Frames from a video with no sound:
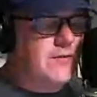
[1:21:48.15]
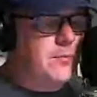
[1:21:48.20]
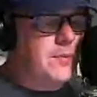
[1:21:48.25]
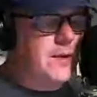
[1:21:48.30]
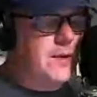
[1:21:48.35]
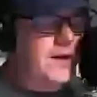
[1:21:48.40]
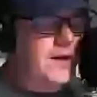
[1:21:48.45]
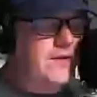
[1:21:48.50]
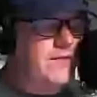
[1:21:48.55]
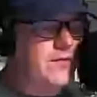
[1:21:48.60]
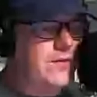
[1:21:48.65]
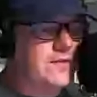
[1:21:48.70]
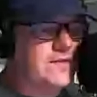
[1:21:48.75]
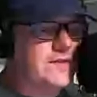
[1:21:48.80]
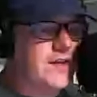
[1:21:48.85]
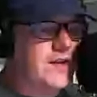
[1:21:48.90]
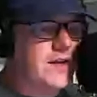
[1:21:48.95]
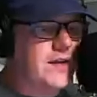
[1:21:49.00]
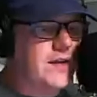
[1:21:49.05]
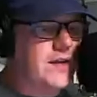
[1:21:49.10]
everybody
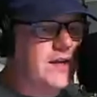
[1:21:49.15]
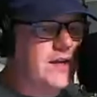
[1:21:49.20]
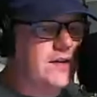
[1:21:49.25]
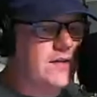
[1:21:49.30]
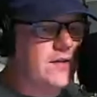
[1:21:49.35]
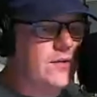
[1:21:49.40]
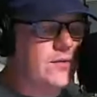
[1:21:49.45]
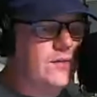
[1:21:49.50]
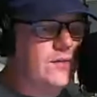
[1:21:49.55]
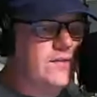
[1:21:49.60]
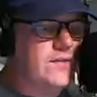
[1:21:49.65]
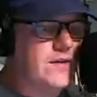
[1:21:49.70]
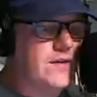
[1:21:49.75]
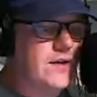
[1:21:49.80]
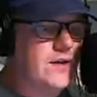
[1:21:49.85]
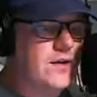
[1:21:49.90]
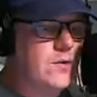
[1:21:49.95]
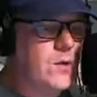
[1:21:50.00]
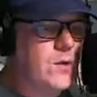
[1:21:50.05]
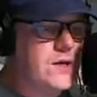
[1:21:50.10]
for sending in
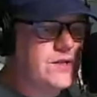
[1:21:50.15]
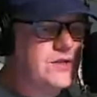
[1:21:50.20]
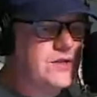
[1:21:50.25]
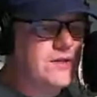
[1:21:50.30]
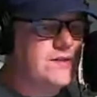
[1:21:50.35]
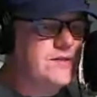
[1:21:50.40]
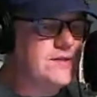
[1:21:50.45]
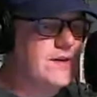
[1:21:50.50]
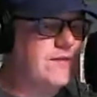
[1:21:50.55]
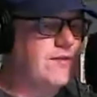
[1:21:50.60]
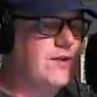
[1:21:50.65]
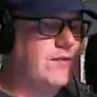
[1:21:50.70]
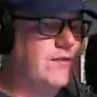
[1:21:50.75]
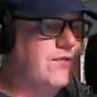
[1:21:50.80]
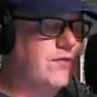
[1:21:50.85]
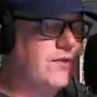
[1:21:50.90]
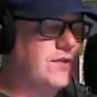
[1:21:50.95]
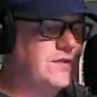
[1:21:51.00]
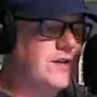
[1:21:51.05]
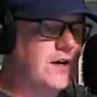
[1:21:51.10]
those questions and
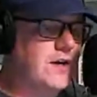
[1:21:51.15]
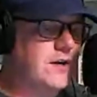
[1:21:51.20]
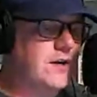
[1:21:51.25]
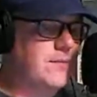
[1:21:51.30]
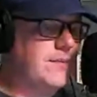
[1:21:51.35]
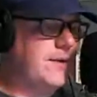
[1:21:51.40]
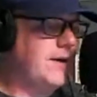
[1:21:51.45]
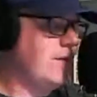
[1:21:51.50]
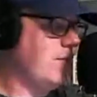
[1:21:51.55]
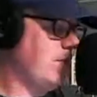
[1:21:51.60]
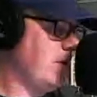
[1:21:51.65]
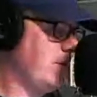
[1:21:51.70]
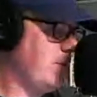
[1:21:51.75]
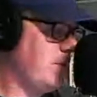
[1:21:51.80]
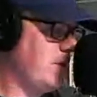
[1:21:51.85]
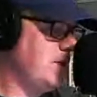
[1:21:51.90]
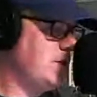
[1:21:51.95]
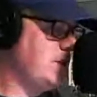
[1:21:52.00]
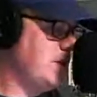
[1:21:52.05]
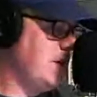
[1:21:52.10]
everything for us to talk about.
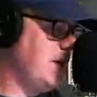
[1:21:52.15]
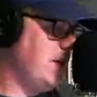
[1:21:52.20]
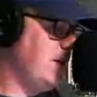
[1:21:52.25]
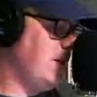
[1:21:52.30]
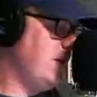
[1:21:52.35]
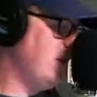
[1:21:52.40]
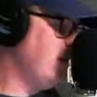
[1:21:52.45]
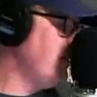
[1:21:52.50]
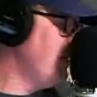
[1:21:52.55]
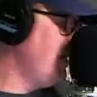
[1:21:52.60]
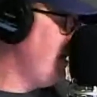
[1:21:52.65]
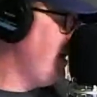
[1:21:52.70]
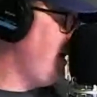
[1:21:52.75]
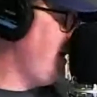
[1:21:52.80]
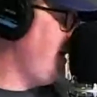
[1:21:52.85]
We appreciate it.